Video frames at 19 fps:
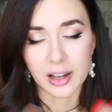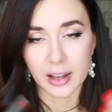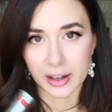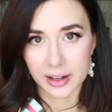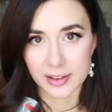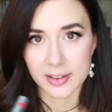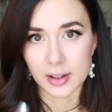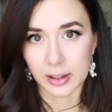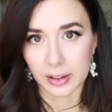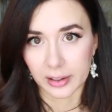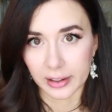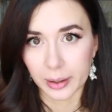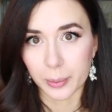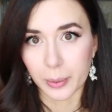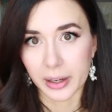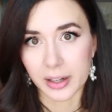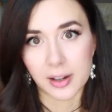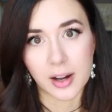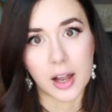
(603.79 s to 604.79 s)
like it's a
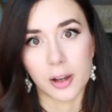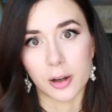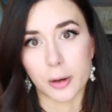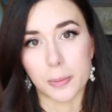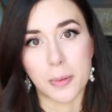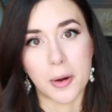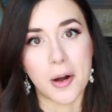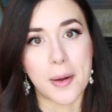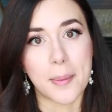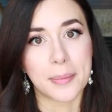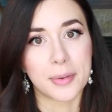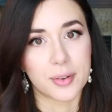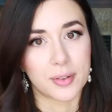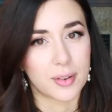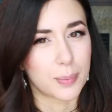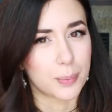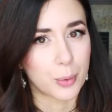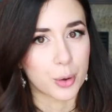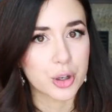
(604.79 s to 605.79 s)
liquid color balm, so
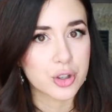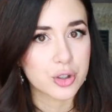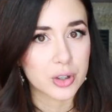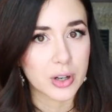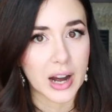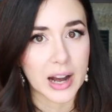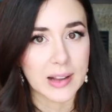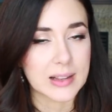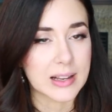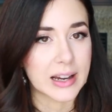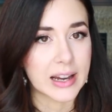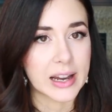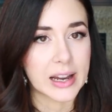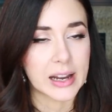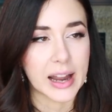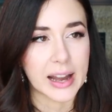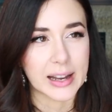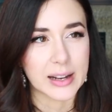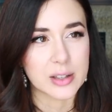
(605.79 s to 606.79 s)
it's
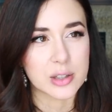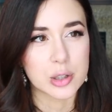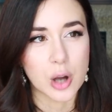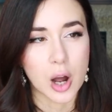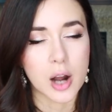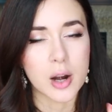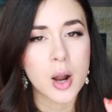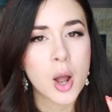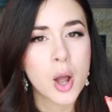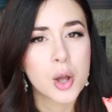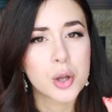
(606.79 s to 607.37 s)
moisturizing and it's not